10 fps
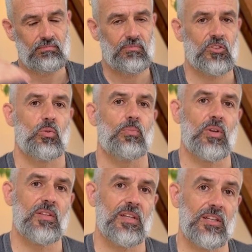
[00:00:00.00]
So we're
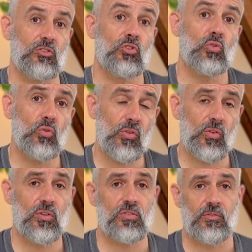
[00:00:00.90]
breathing in
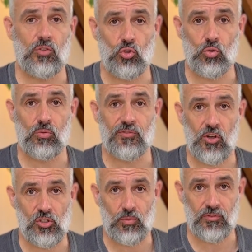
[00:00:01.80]
2/3 of the normal
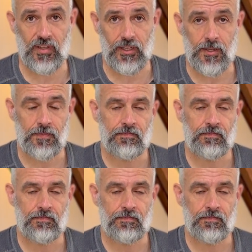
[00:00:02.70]
volume of air.